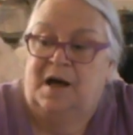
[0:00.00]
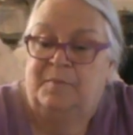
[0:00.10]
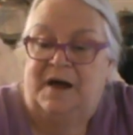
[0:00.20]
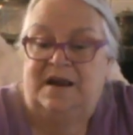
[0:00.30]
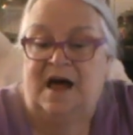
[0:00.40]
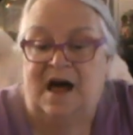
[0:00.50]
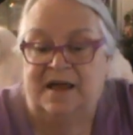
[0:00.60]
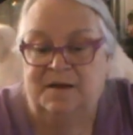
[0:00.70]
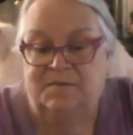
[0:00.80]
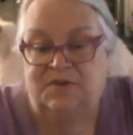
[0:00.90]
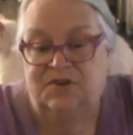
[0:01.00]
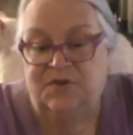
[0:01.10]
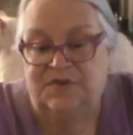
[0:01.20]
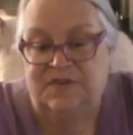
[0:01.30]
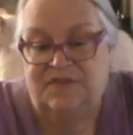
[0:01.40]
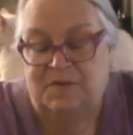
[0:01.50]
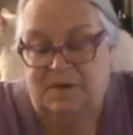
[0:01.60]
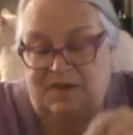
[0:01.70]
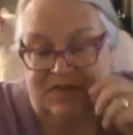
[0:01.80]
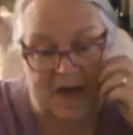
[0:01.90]
But I am using some
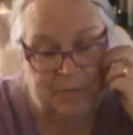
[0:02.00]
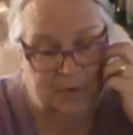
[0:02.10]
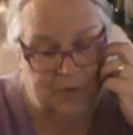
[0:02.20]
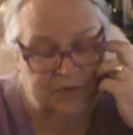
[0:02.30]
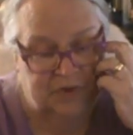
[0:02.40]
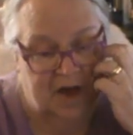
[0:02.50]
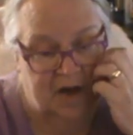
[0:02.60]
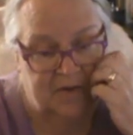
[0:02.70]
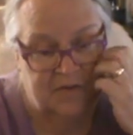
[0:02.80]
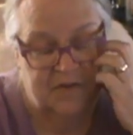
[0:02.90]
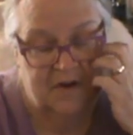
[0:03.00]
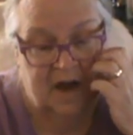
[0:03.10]
examples of